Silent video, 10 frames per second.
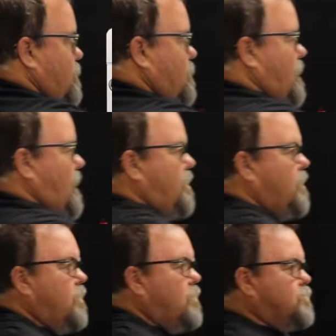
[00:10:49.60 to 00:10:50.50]
Okay,
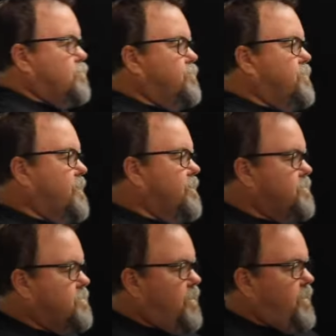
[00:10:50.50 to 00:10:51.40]
so
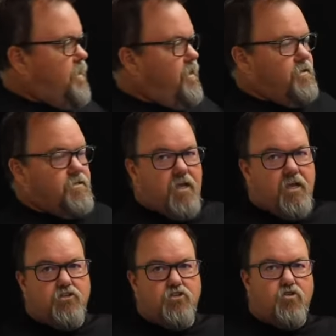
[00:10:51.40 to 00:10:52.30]
this is
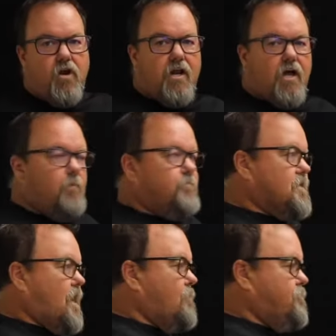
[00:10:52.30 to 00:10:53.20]
a straight up
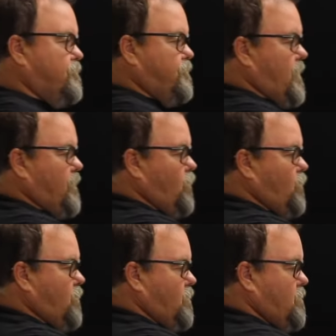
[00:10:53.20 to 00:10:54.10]
top of funnel